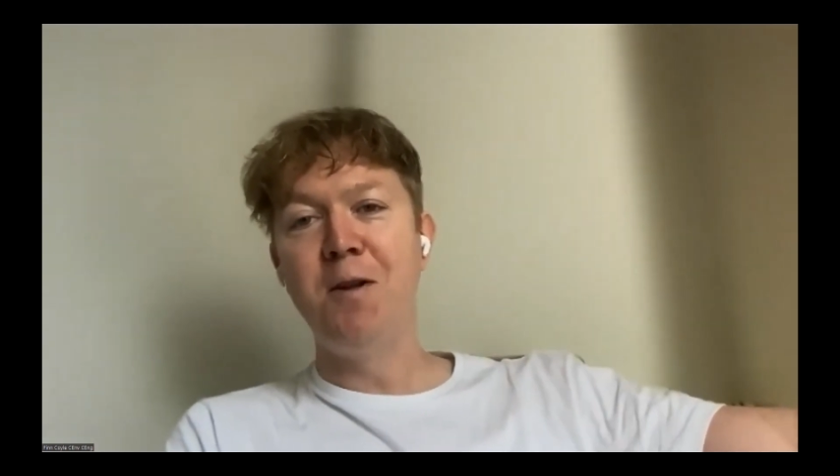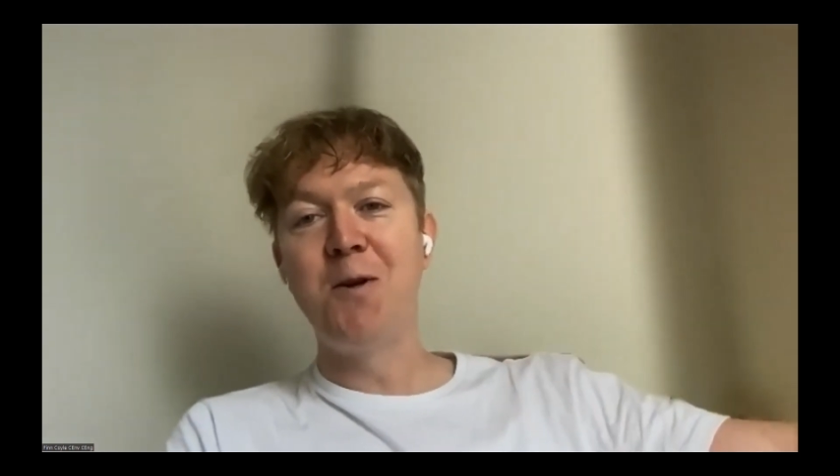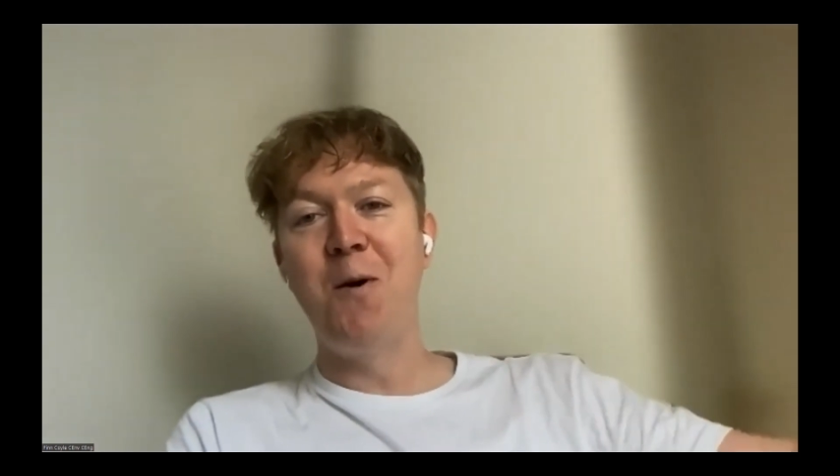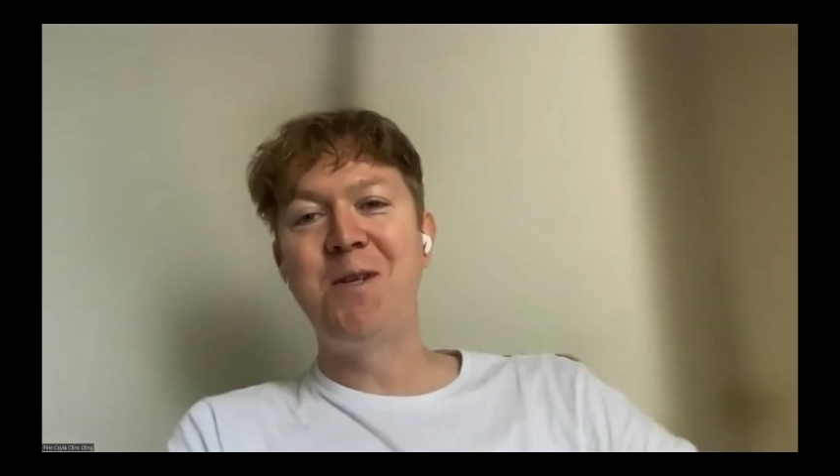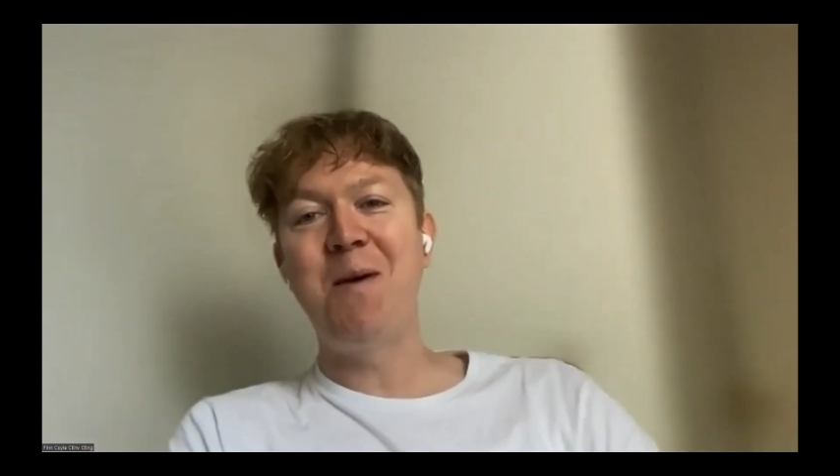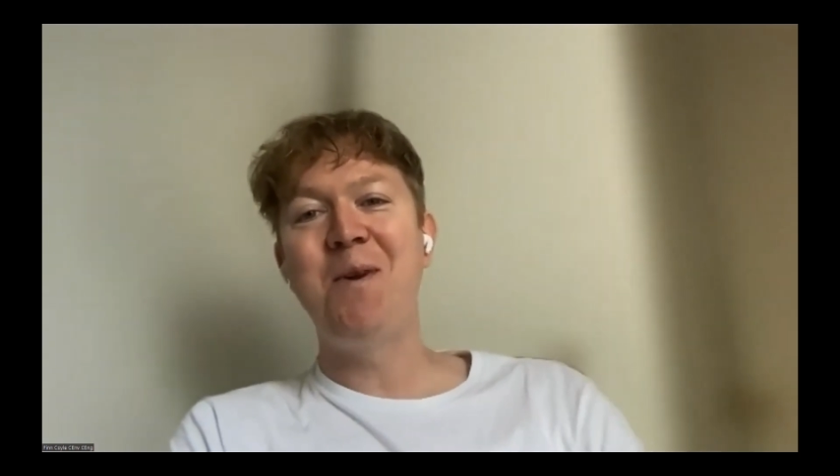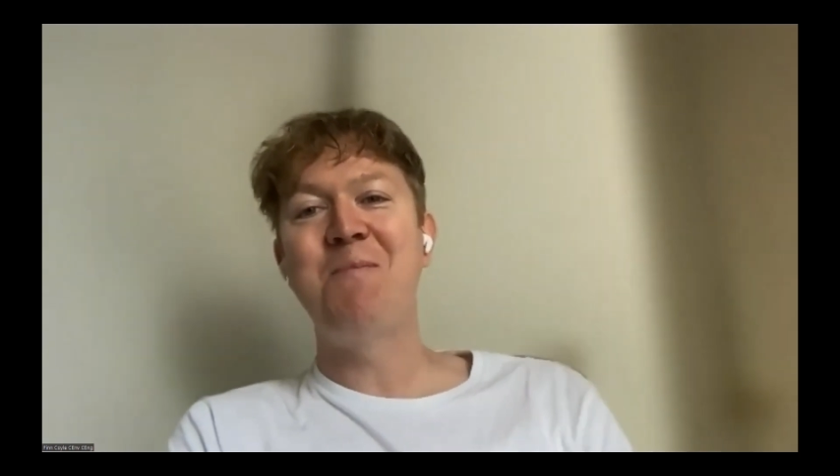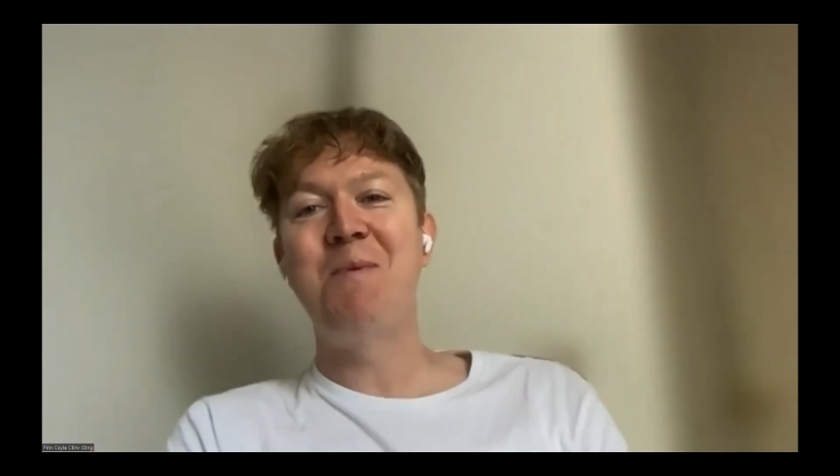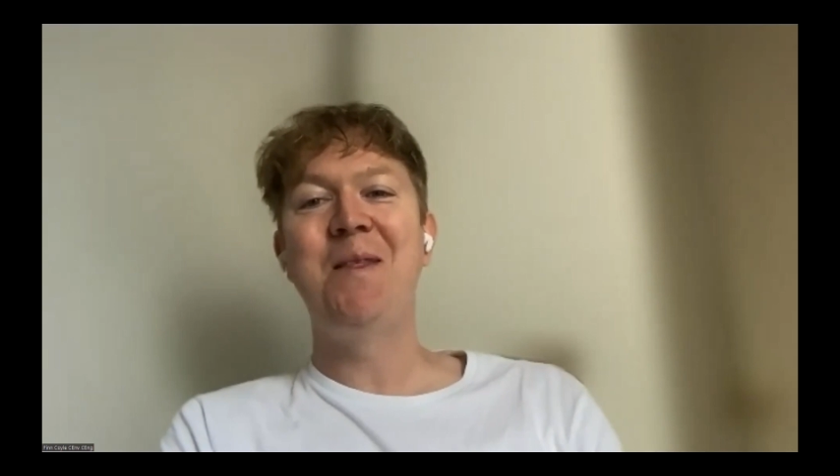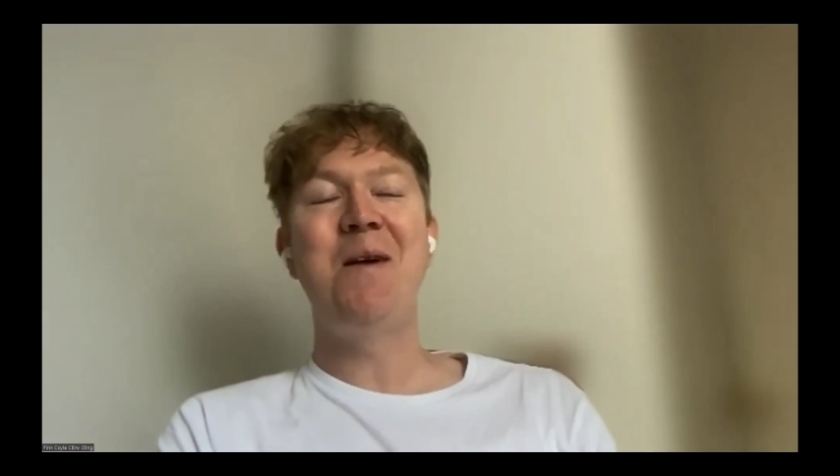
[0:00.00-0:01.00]
So I said,
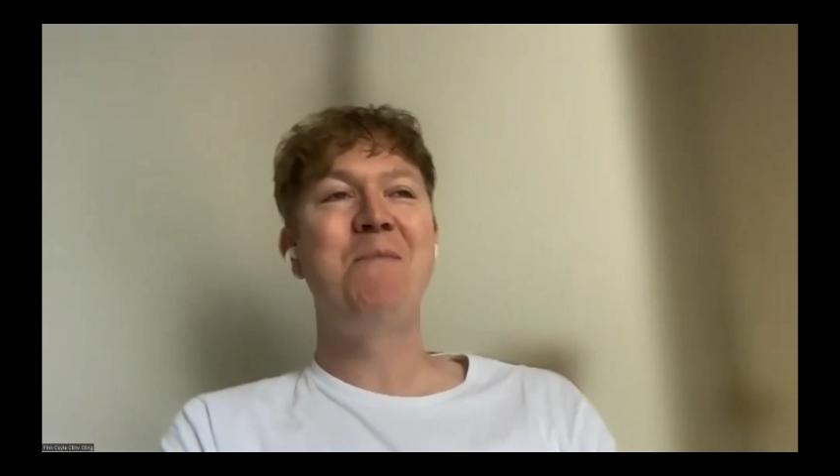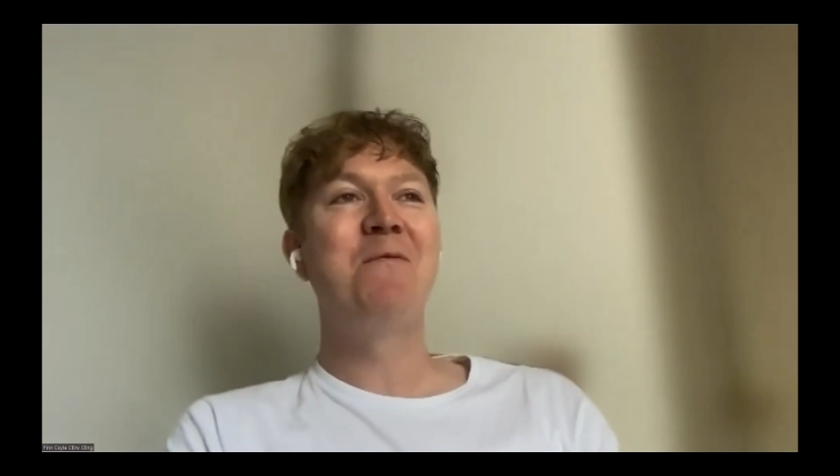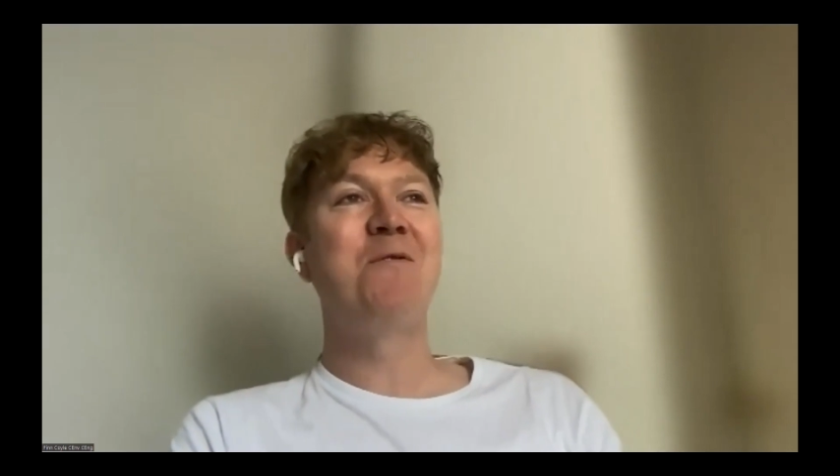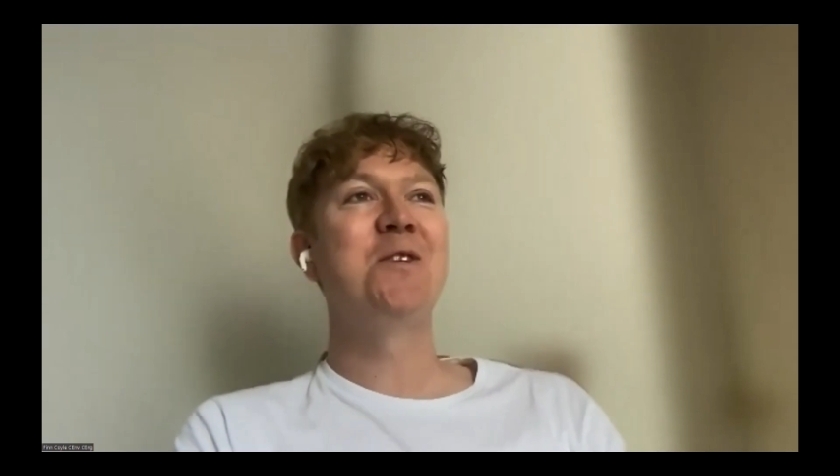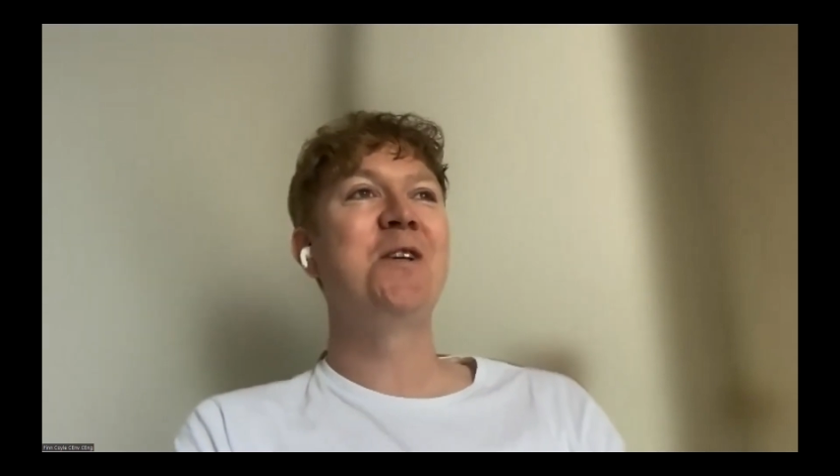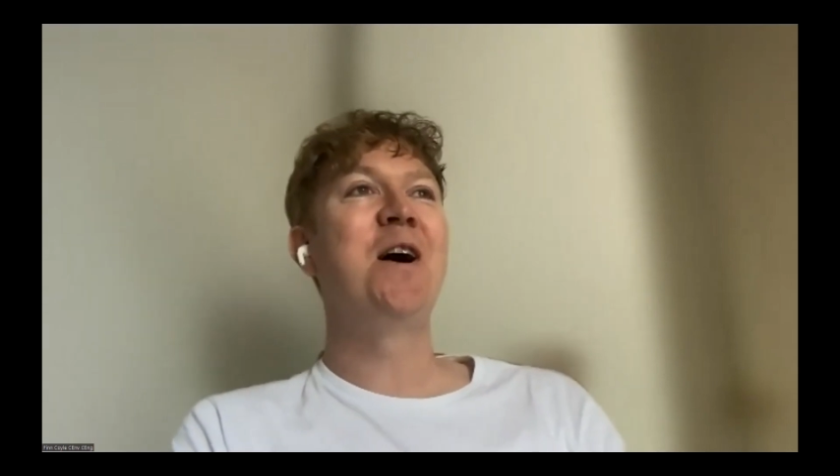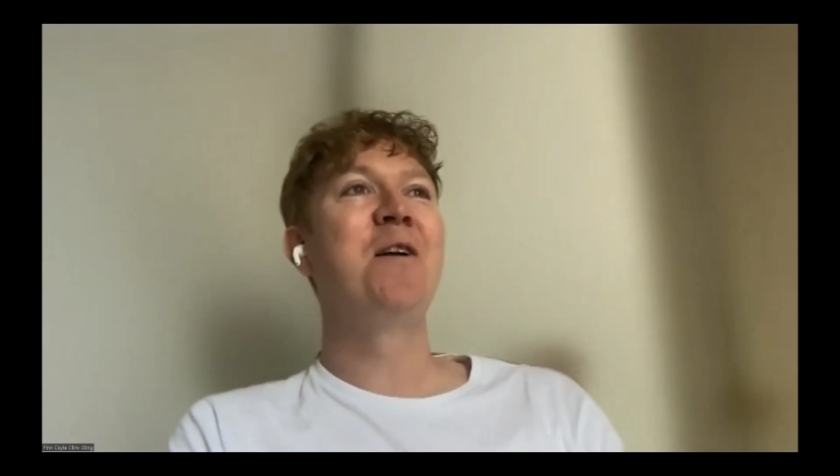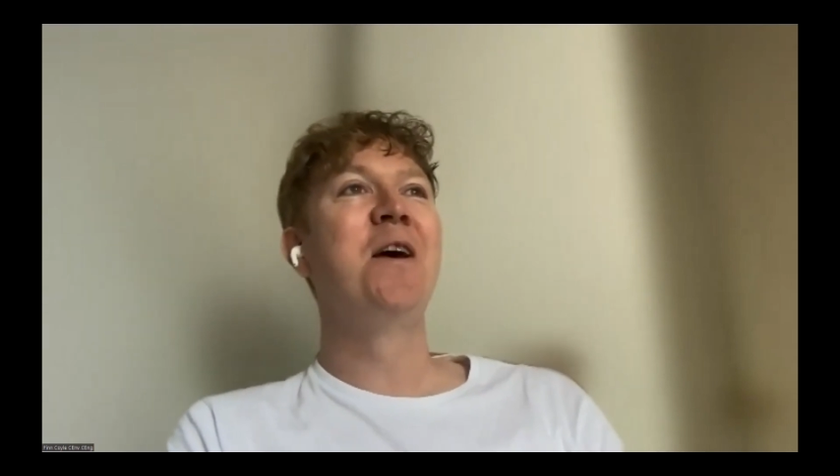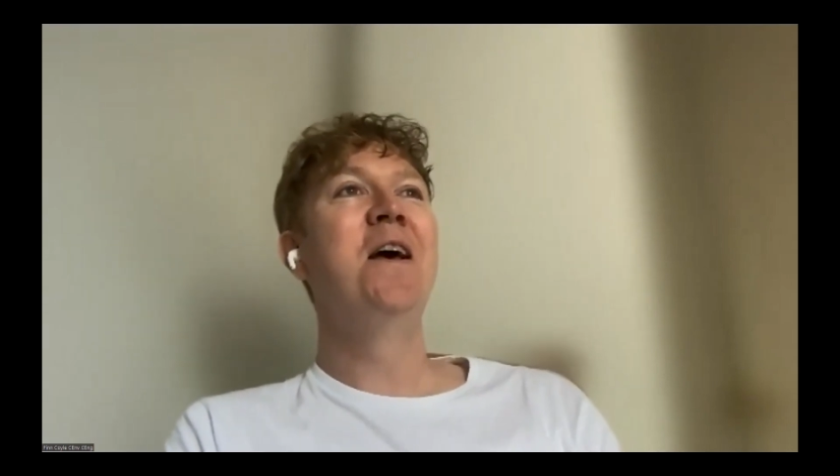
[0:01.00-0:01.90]
explain that bit for a start.